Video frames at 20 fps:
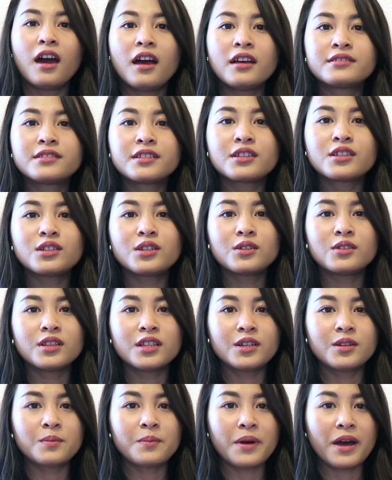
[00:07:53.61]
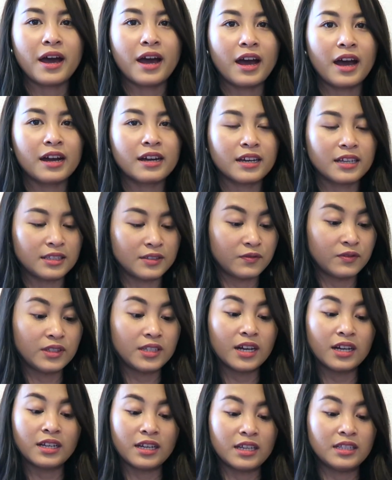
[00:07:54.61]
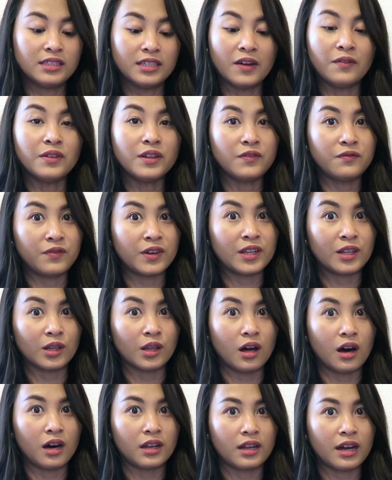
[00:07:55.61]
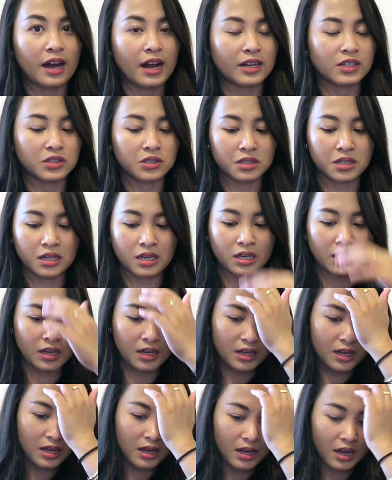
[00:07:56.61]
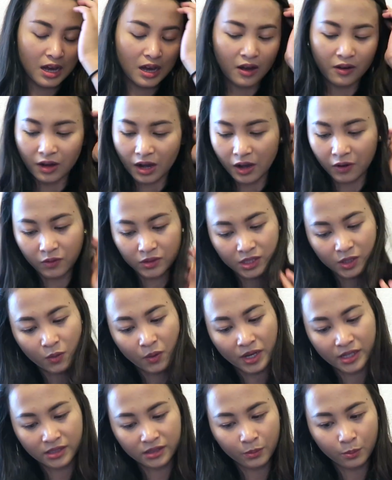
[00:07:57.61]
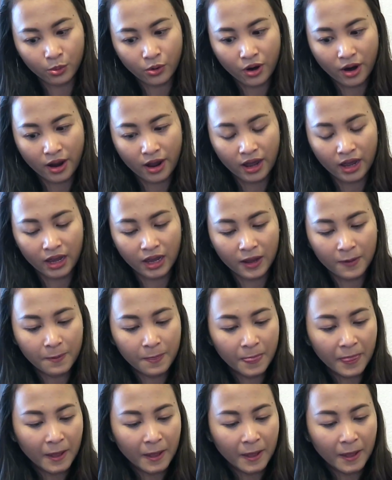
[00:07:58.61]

It's a cute little bag. It definitely fit a lot actually. I was quite surprised.